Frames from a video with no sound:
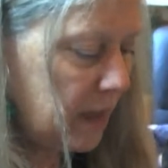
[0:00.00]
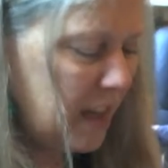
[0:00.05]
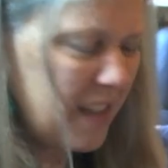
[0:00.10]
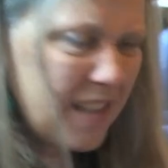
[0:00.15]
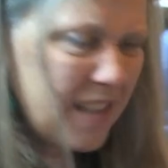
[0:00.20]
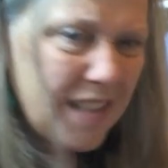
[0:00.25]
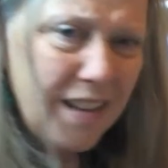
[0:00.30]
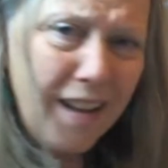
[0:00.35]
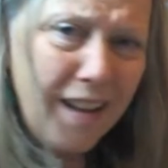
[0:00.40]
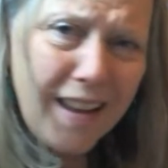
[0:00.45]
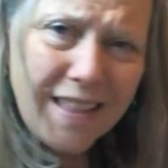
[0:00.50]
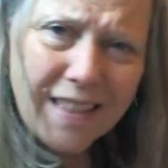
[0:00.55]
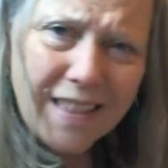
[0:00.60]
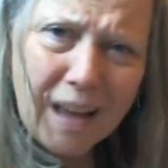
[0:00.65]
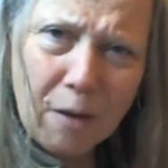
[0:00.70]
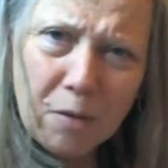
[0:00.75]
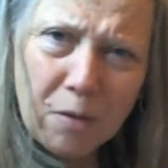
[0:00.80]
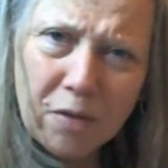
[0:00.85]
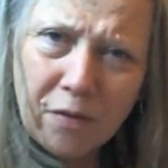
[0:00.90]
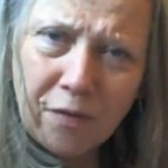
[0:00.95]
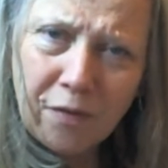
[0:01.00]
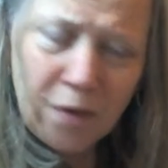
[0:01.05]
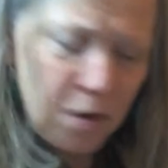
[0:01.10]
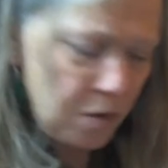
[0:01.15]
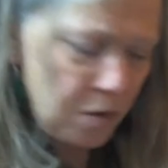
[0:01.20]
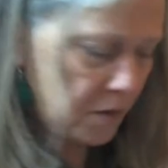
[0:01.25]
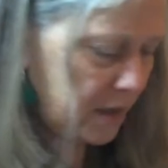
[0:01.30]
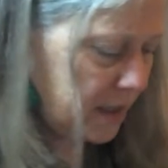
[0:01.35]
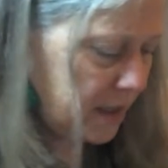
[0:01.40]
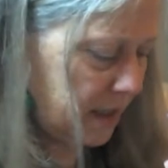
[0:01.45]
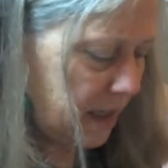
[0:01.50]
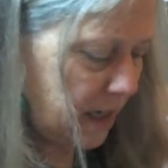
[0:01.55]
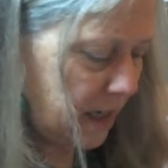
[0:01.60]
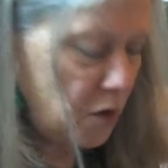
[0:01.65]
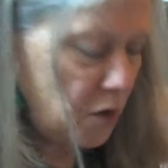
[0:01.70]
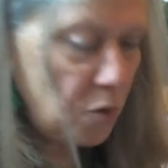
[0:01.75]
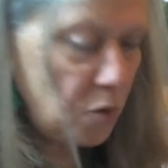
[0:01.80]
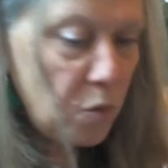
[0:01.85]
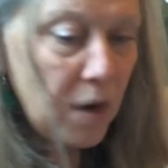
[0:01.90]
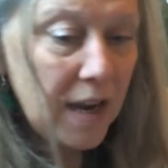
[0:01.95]
It's like that with food, isn't it?
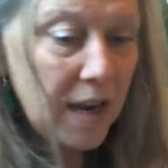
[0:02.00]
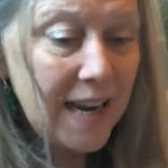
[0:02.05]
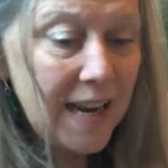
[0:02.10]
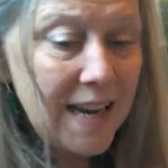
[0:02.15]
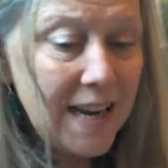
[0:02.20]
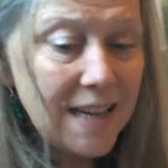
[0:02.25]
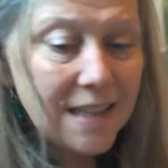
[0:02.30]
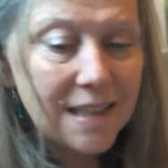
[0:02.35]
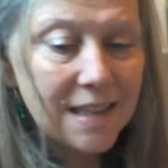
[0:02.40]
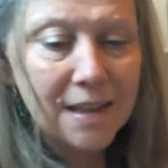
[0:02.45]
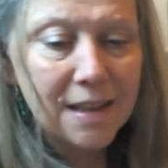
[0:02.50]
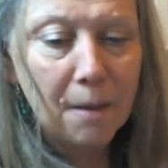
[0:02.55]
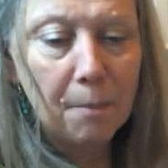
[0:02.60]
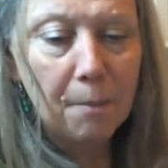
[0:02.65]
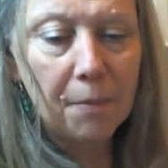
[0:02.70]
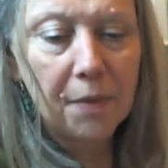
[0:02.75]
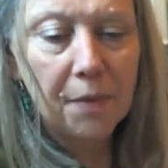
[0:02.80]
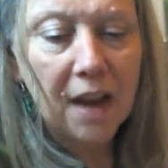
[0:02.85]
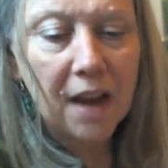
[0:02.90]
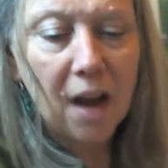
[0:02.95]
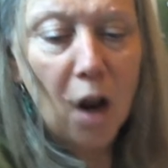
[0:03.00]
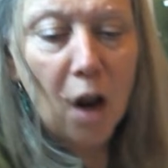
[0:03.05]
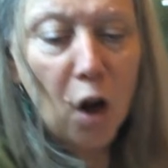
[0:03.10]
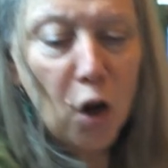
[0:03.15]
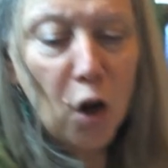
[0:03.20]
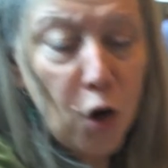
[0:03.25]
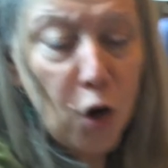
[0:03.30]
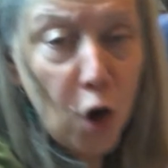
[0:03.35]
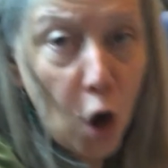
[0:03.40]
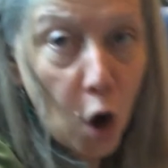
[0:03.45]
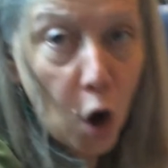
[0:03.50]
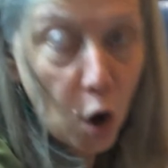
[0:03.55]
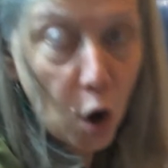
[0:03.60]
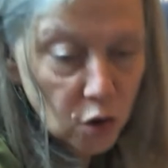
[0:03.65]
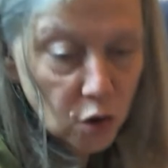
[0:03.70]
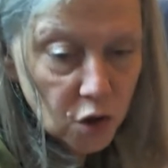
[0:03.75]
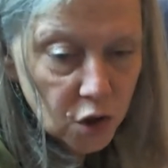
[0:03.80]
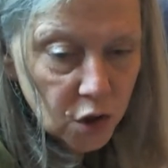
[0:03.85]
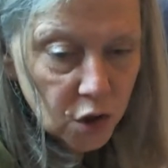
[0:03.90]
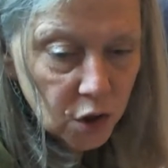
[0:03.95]
You eat something a
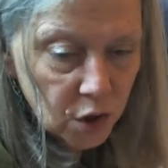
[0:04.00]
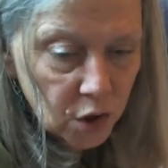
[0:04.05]
lot